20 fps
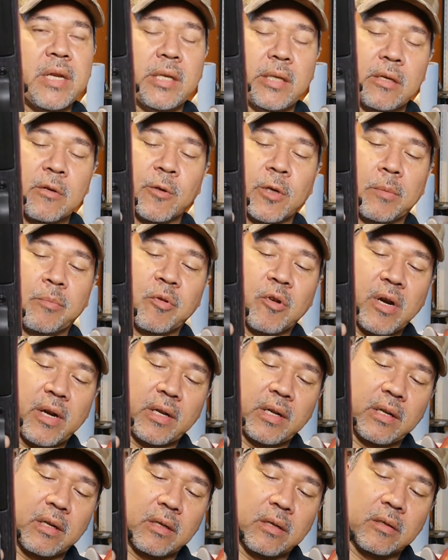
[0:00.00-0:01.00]
grip right
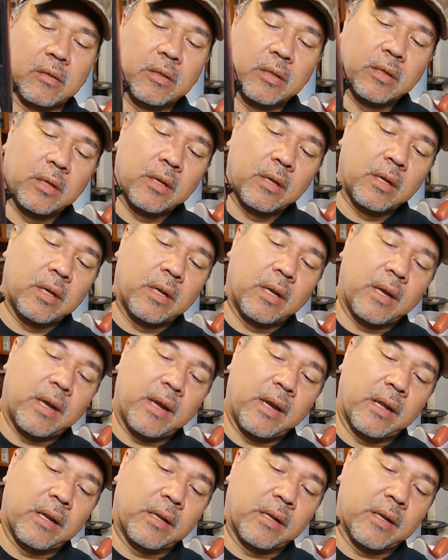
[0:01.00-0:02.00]
now,
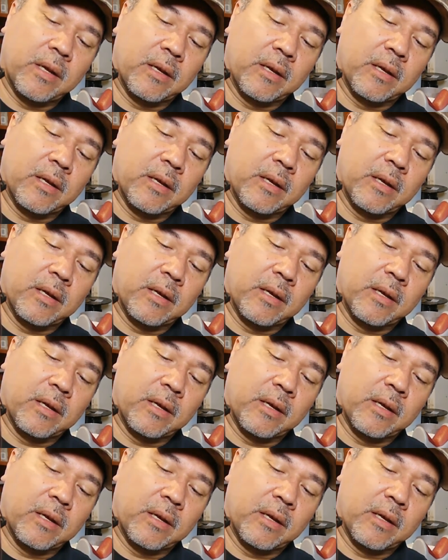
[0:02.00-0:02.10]
and